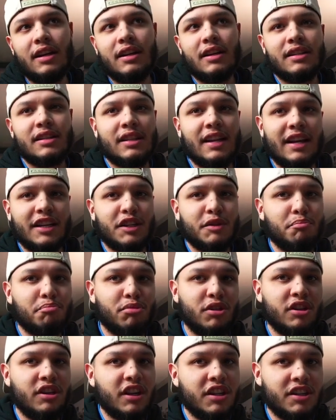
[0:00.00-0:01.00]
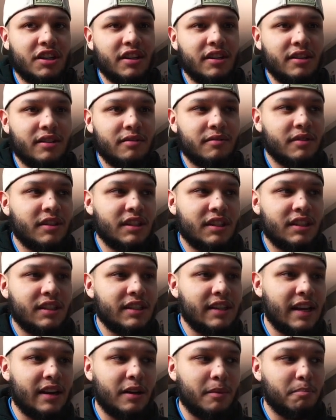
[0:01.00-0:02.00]
/ production
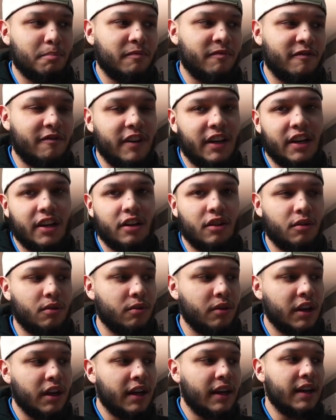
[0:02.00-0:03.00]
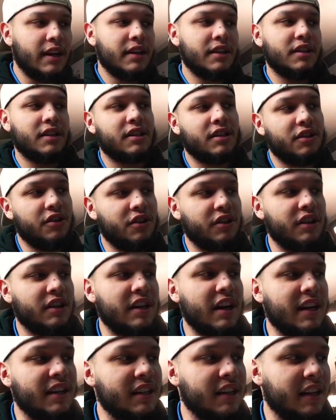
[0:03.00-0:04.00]
setup video, just so you
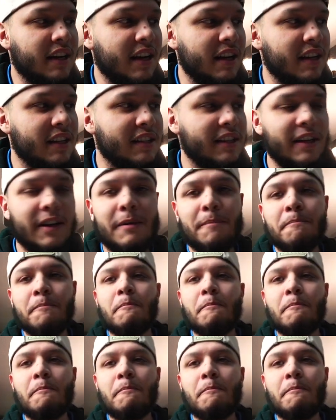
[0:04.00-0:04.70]
guys can kind of see.